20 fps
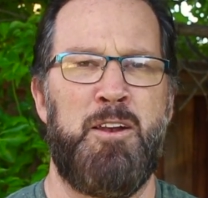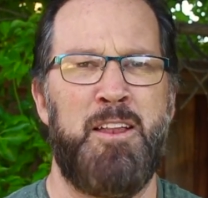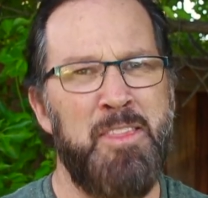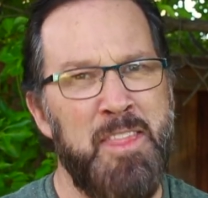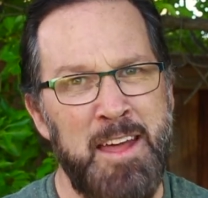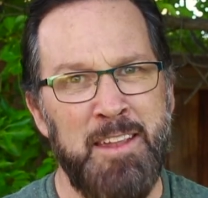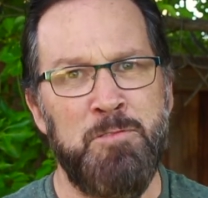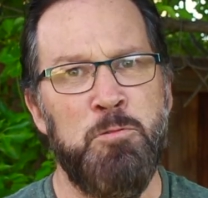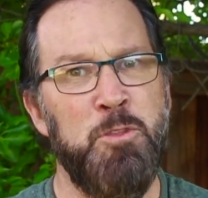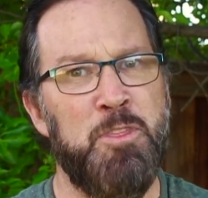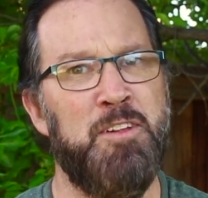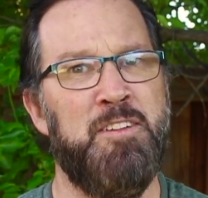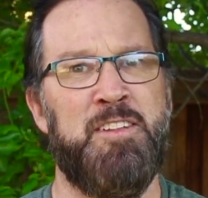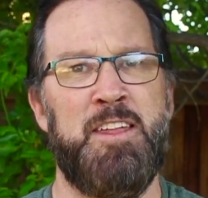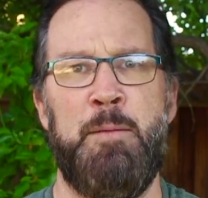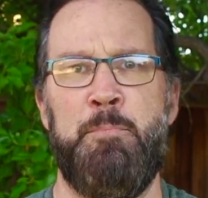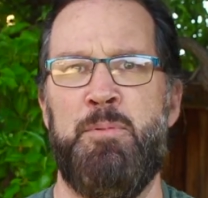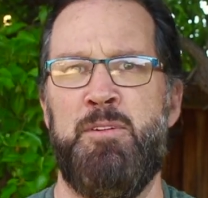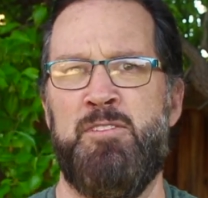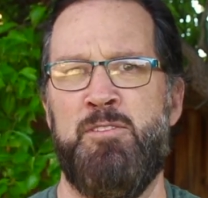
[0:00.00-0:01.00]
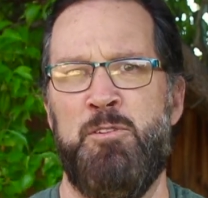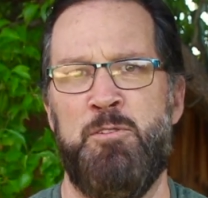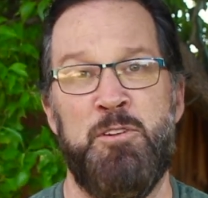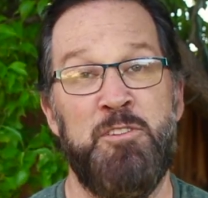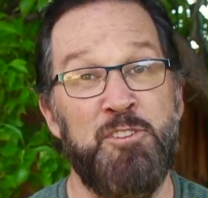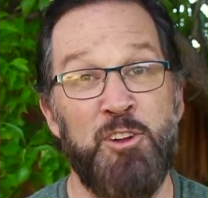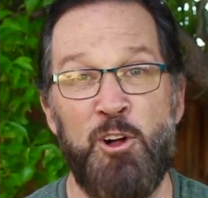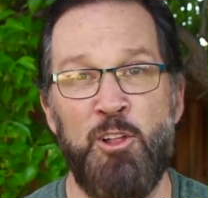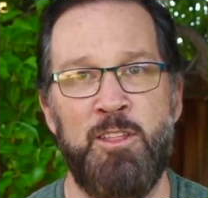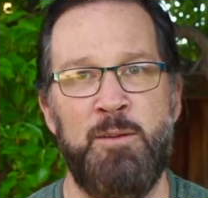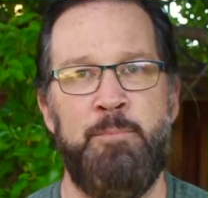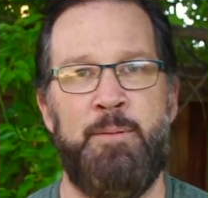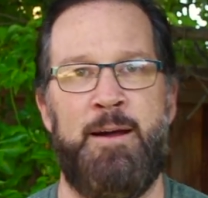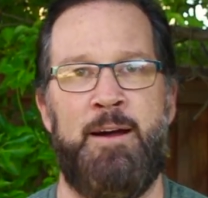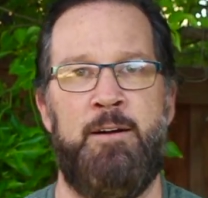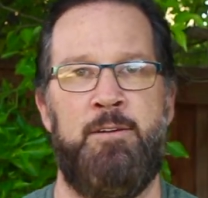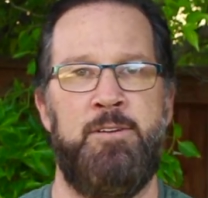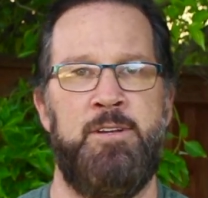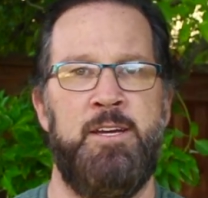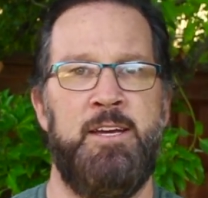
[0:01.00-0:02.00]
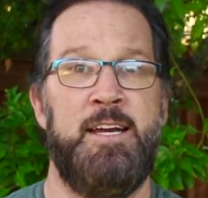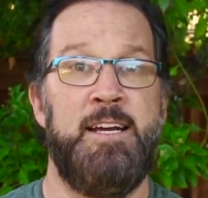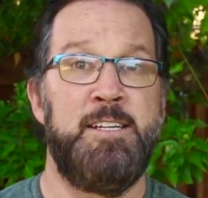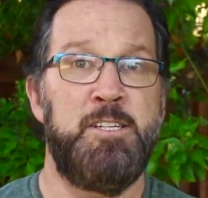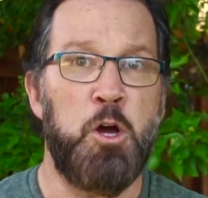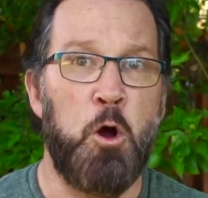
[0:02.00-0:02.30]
And that's what this episode is all about, to